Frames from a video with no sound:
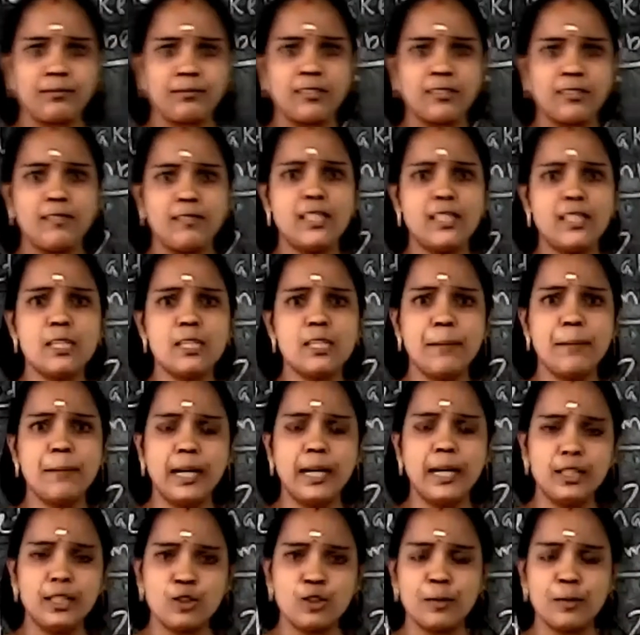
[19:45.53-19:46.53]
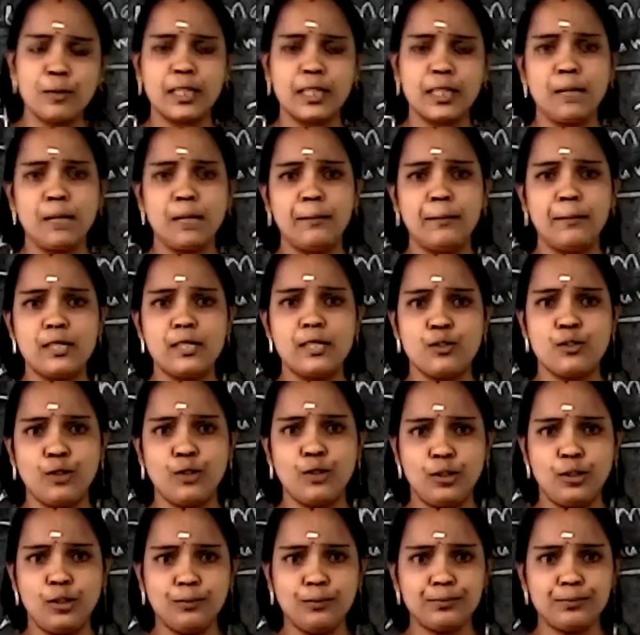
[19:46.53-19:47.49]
What is the palindromic numbers, you know?